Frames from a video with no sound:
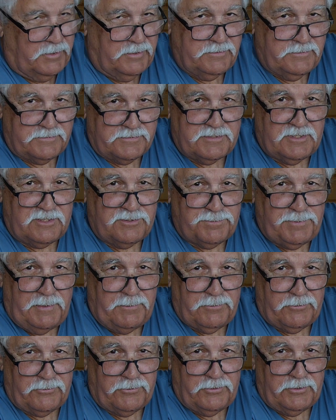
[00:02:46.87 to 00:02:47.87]
1, 6
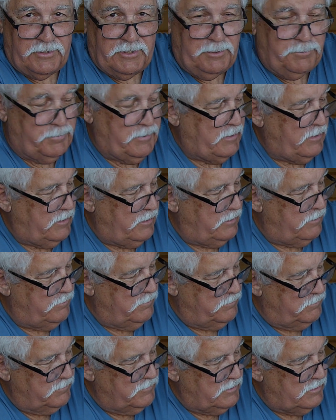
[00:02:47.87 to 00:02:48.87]
people are going to get paid.
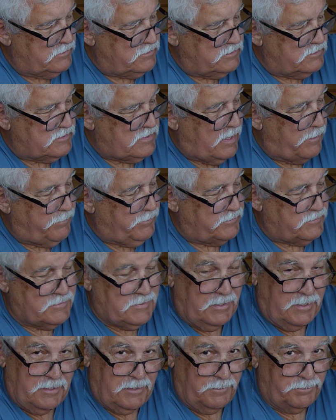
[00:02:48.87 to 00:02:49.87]
It just happens
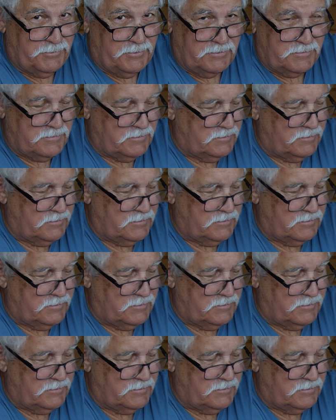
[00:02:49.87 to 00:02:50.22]
to add up to